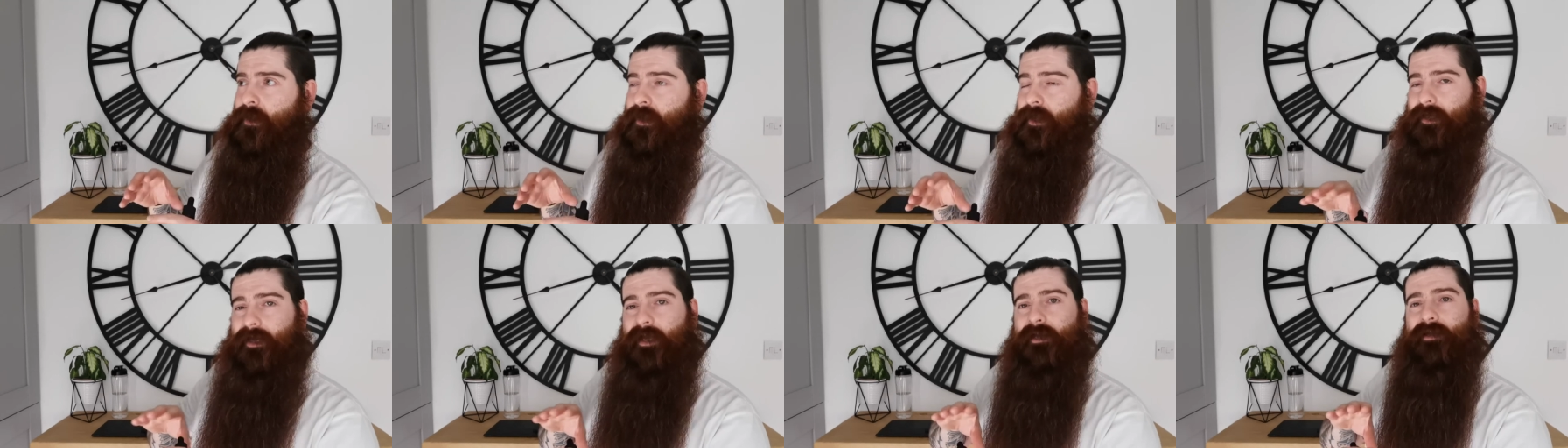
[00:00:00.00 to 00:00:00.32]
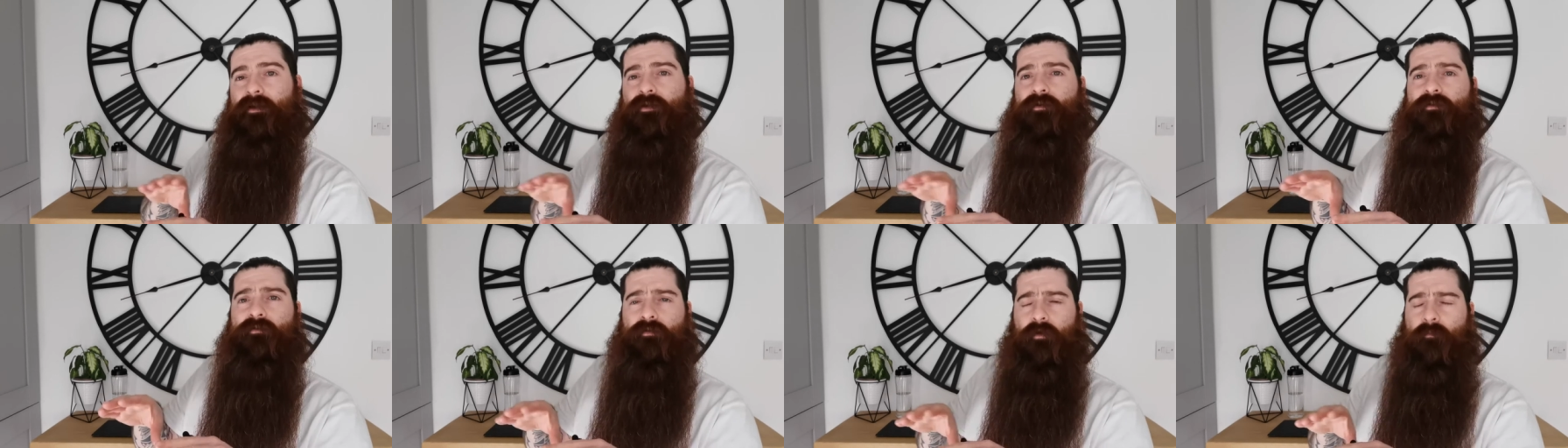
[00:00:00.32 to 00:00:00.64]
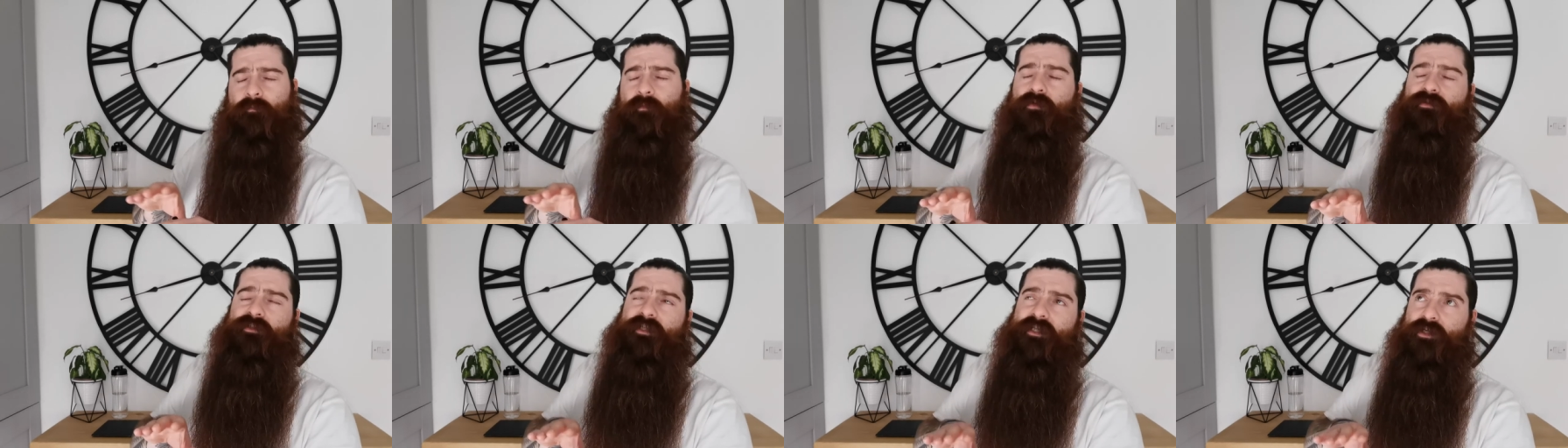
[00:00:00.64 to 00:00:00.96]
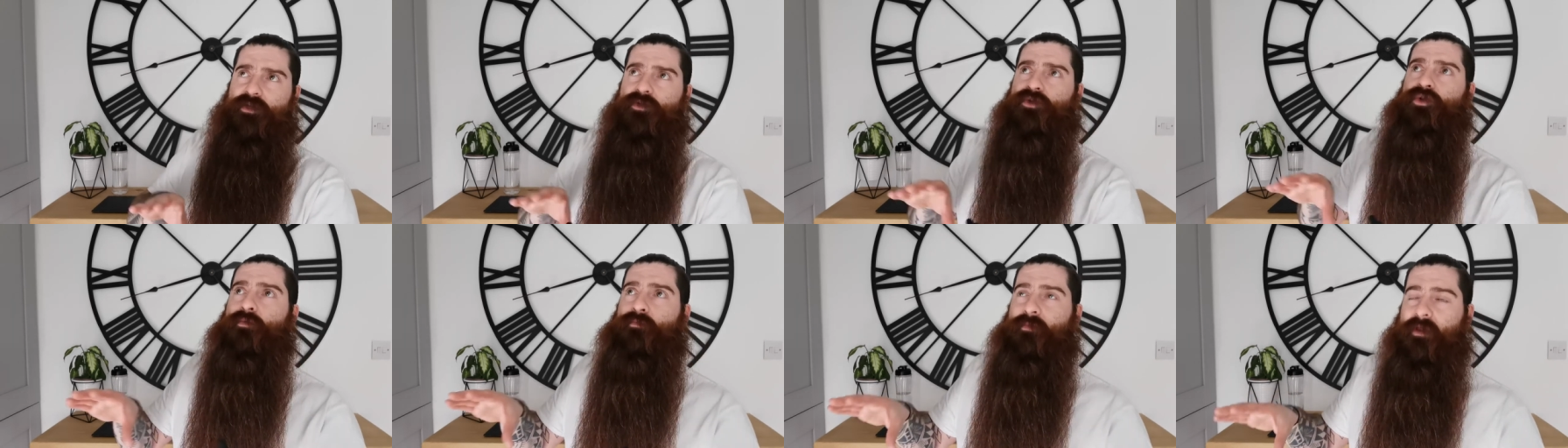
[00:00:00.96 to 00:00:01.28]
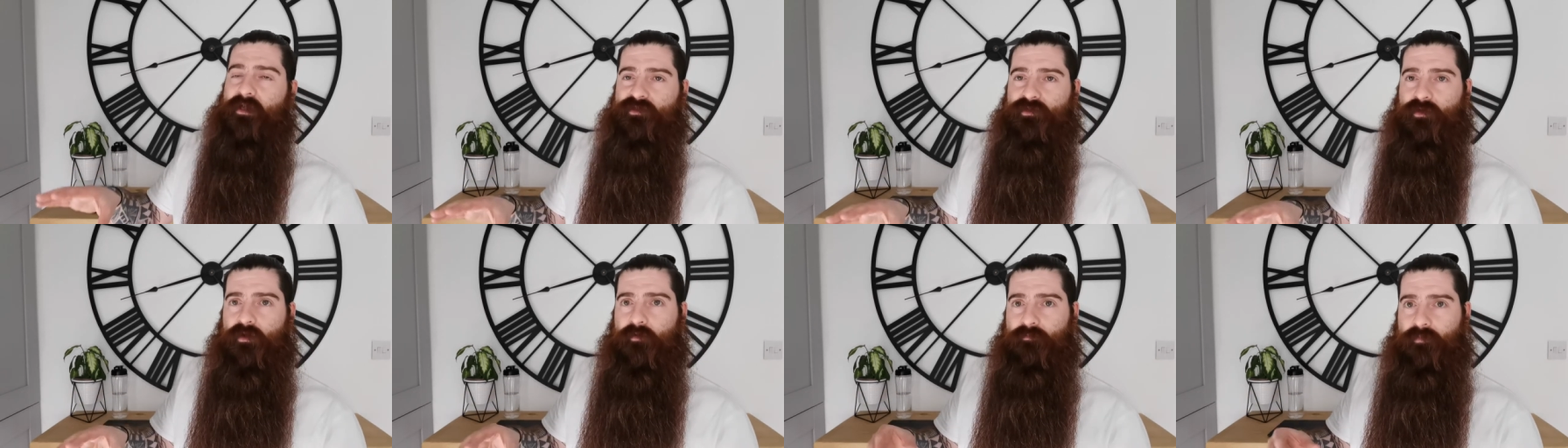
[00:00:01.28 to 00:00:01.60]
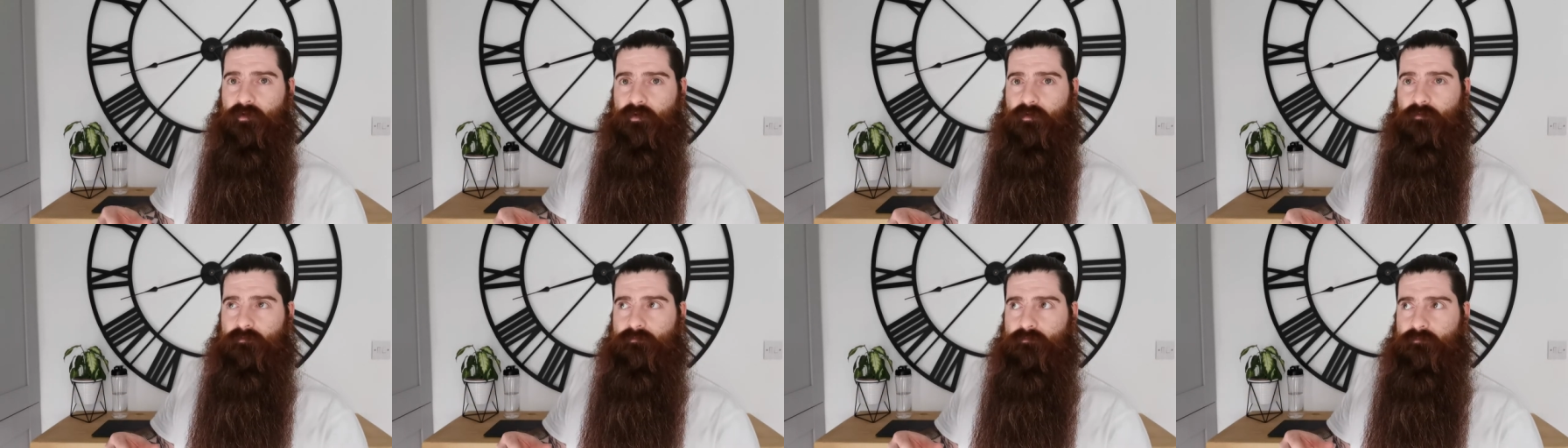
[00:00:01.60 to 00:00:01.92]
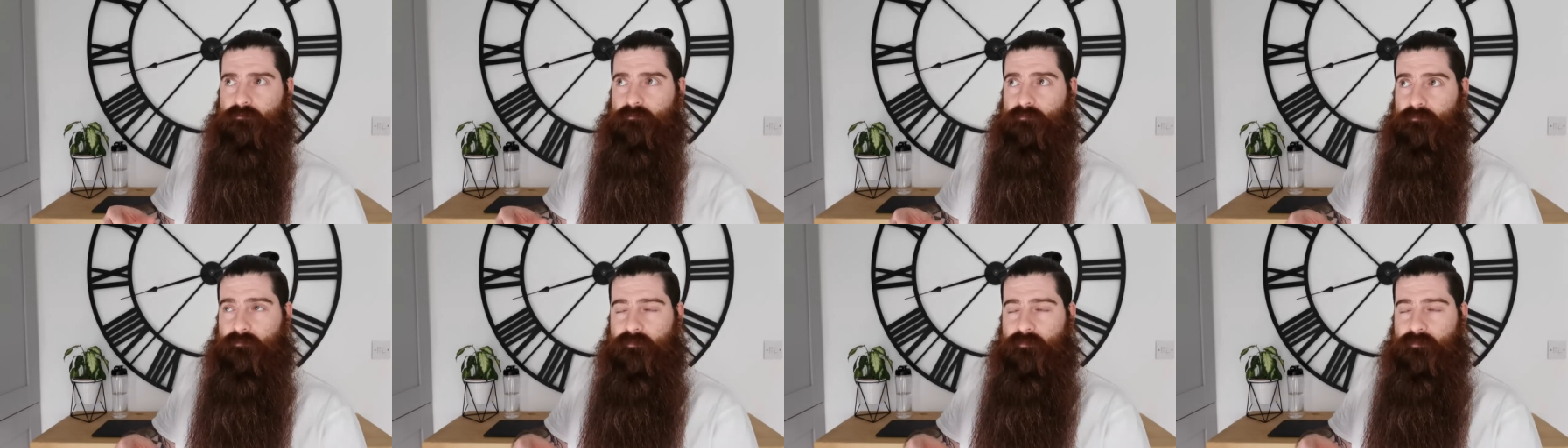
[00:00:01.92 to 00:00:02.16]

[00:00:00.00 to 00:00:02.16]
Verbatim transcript: you kind of, I'm not saying you do plateau, but